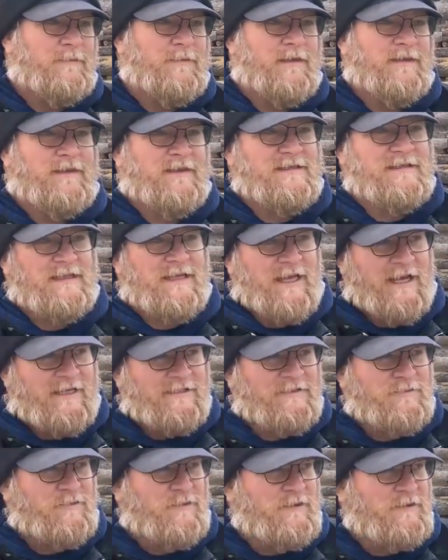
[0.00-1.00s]
But this
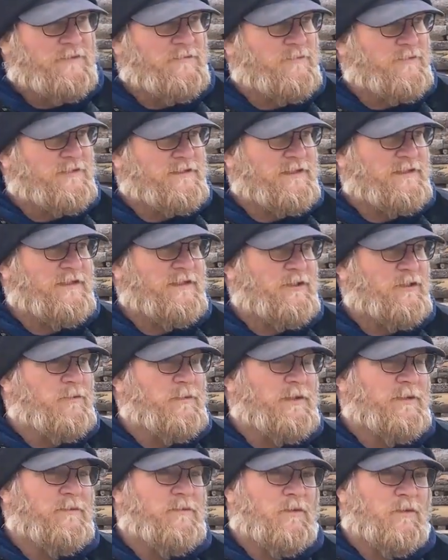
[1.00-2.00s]
last one was a little
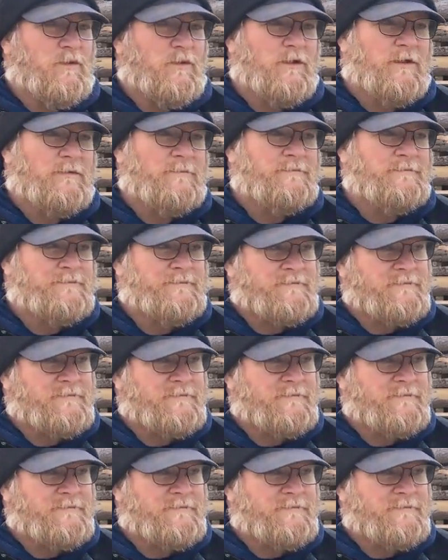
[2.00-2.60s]
bit more,